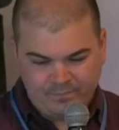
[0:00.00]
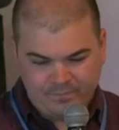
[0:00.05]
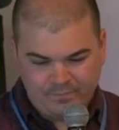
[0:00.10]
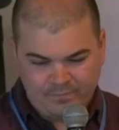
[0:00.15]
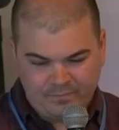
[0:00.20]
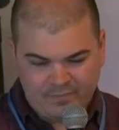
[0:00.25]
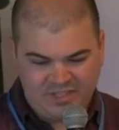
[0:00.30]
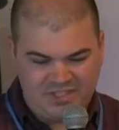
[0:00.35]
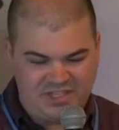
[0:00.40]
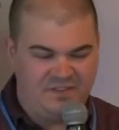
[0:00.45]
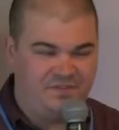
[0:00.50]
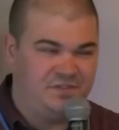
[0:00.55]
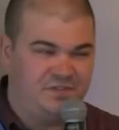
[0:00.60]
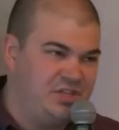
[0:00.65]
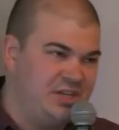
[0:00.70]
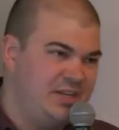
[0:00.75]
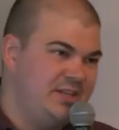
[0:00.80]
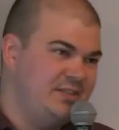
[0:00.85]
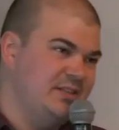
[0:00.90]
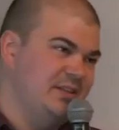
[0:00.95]
You see, if
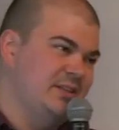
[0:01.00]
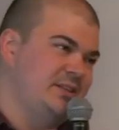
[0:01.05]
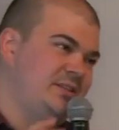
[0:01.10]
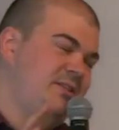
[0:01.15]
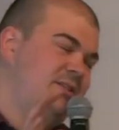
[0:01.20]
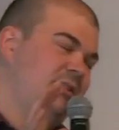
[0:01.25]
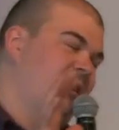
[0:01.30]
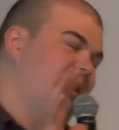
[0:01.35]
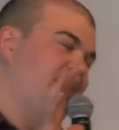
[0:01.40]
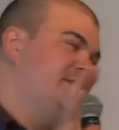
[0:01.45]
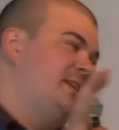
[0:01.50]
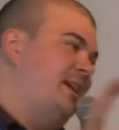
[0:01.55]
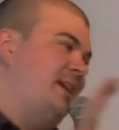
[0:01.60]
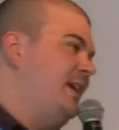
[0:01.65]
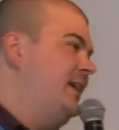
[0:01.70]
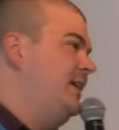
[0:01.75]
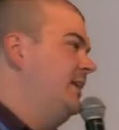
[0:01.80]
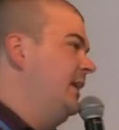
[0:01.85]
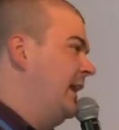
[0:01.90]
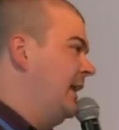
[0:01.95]
Jesus is
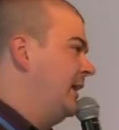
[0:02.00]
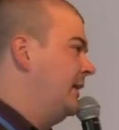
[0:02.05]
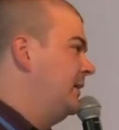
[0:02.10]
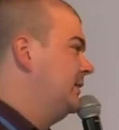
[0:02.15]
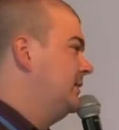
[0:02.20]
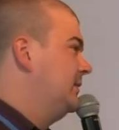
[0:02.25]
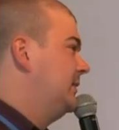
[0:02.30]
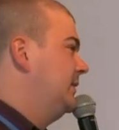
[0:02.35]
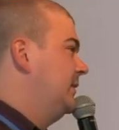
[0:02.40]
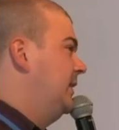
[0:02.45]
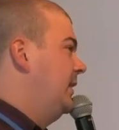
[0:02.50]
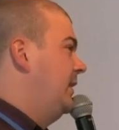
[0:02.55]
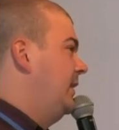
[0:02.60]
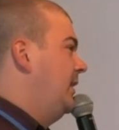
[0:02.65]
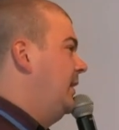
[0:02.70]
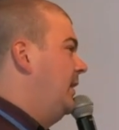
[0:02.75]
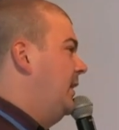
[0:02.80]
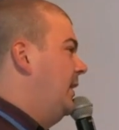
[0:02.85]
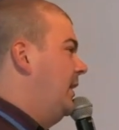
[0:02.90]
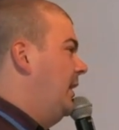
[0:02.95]
healing
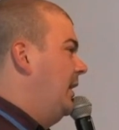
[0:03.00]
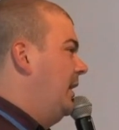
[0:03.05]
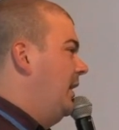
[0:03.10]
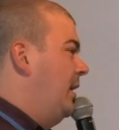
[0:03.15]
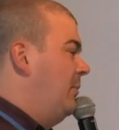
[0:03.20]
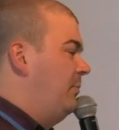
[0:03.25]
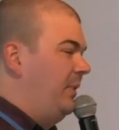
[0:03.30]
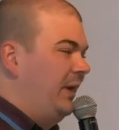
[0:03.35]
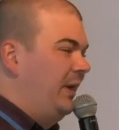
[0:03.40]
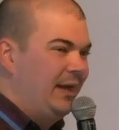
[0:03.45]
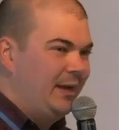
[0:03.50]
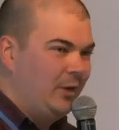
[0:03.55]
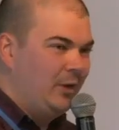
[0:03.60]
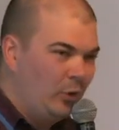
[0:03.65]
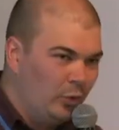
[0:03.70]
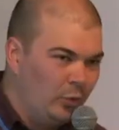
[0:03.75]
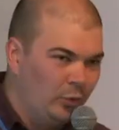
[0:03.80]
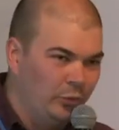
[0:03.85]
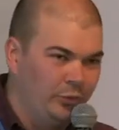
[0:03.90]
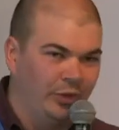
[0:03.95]
and bringing
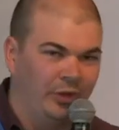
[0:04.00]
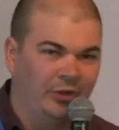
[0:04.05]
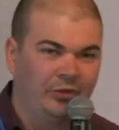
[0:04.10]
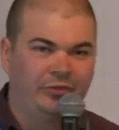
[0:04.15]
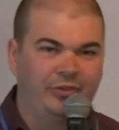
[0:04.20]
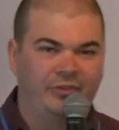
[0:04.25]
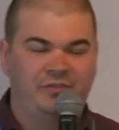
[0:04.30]
wholeness, if